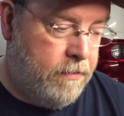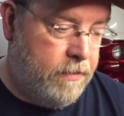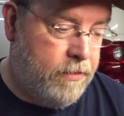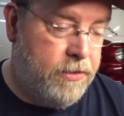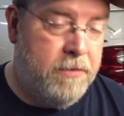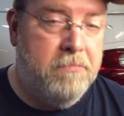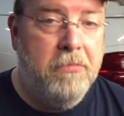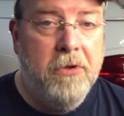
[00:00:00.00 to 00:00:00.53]

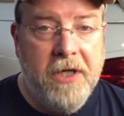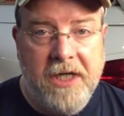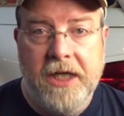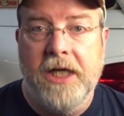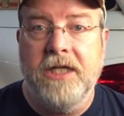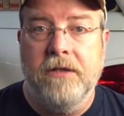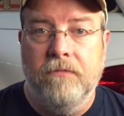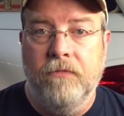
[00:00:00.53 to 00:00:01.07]
There's some pretty
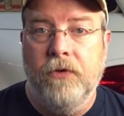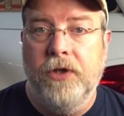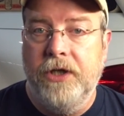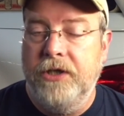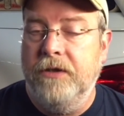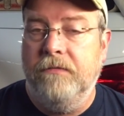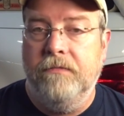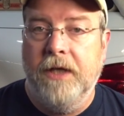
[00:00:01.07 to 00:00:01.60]
decent
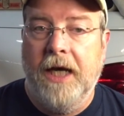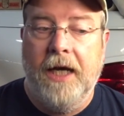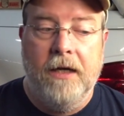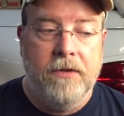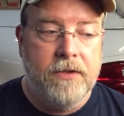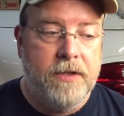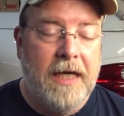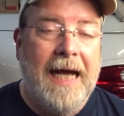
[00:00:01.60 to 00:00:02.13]
footage of the
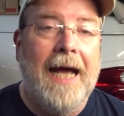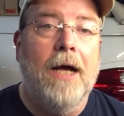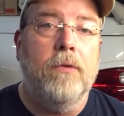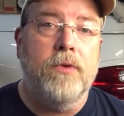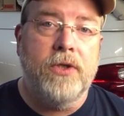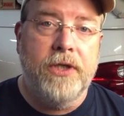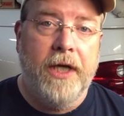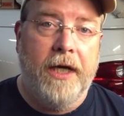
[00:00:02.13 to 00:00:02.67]
house
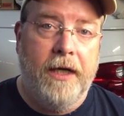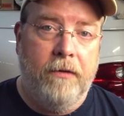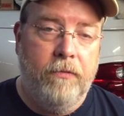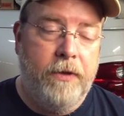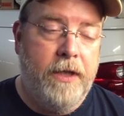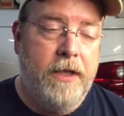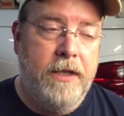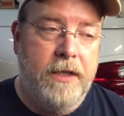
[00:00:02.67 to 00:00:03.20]
outside.
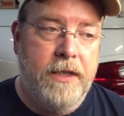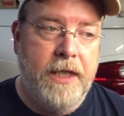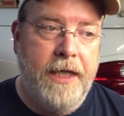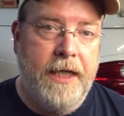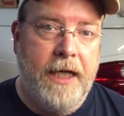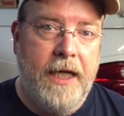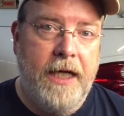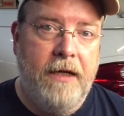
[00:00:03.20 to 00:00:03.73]
We didn't
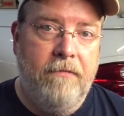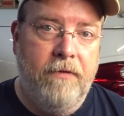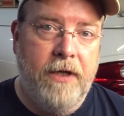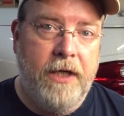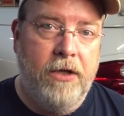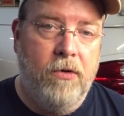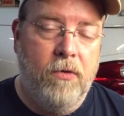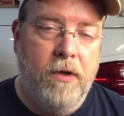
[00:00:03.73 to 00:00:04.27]
take any
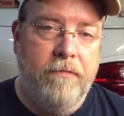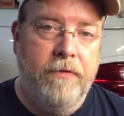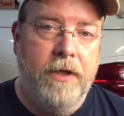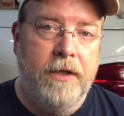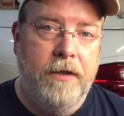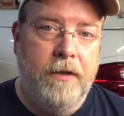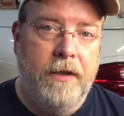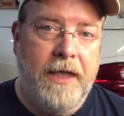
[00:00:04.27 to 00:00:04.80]
video of
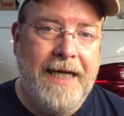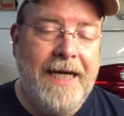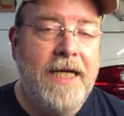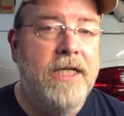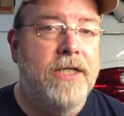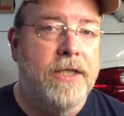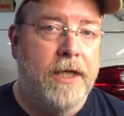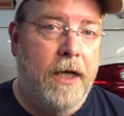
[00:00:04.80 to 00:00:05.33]
it
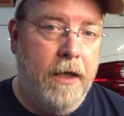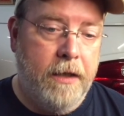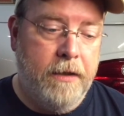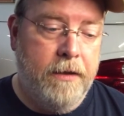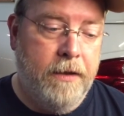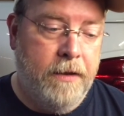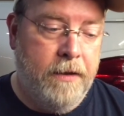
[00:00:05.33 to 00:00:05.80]
inside.